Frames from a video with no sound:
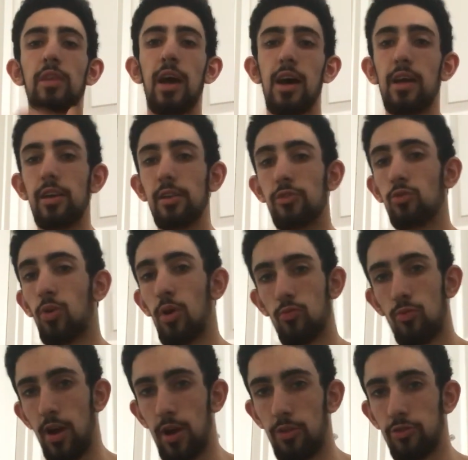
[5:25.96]
that is
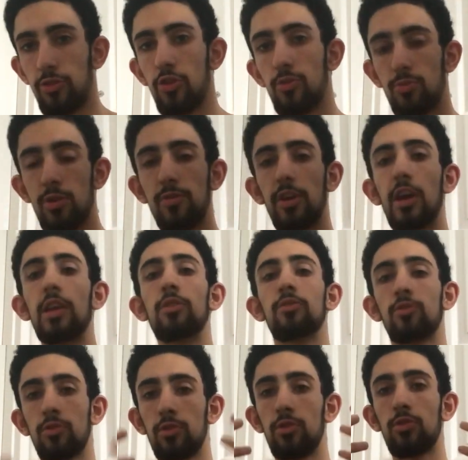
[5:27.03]
one round. So you're breathing
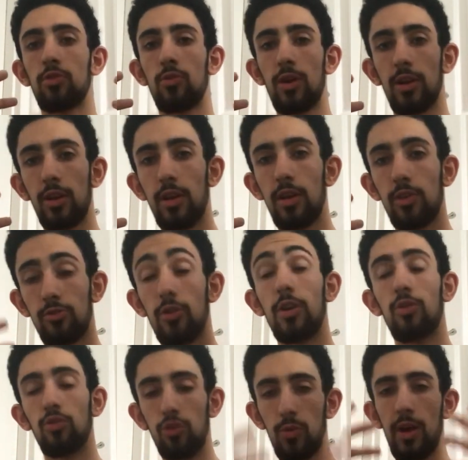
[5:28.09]
in quickly,
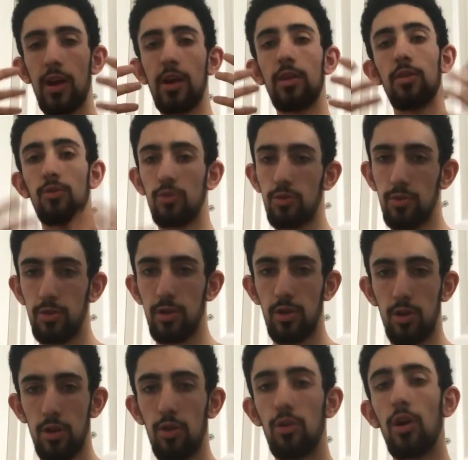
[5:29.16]
sorry, all the way in, or
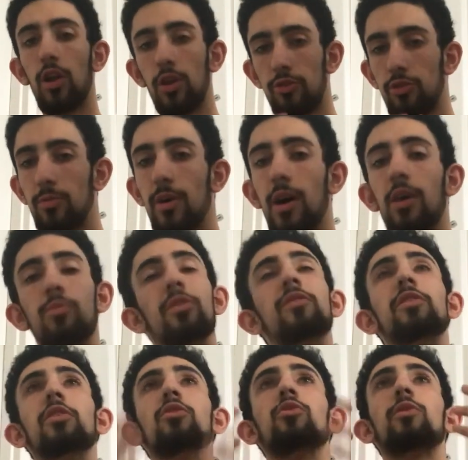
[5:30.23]
a little bit out,
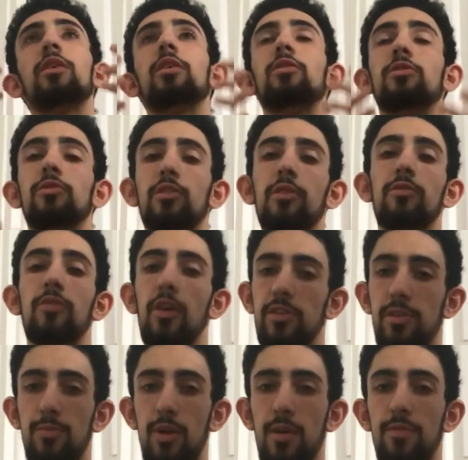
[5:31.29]
breathing all the way in, just
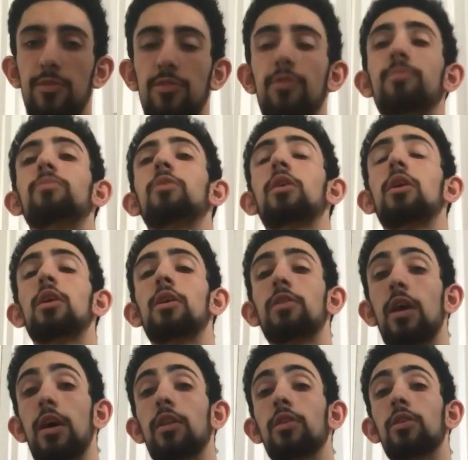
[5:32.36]
30 breaths.
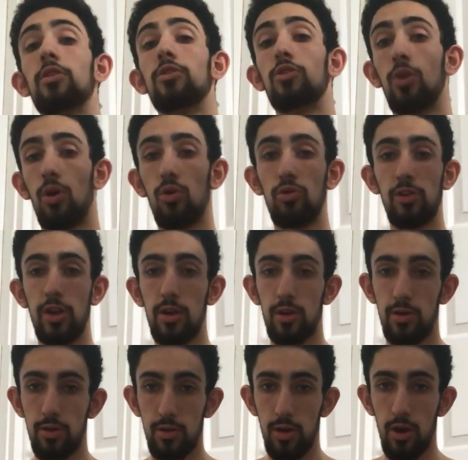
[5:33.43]
Then you hold
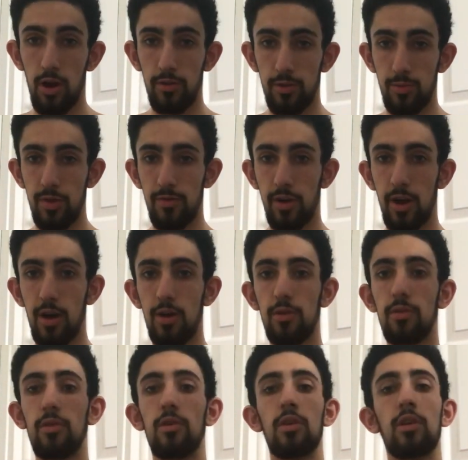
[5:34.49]
it after breathing
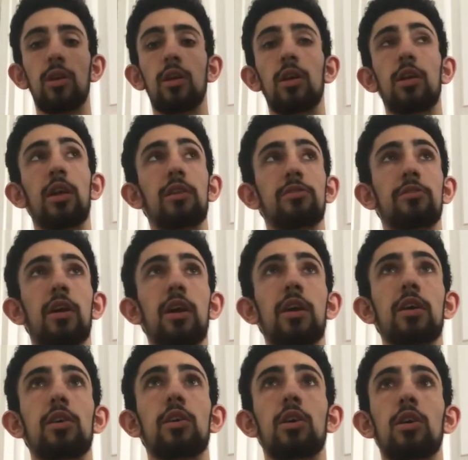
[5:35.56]
out. Let's
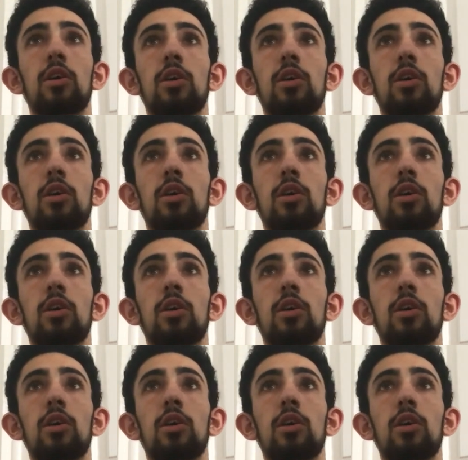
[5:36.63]
say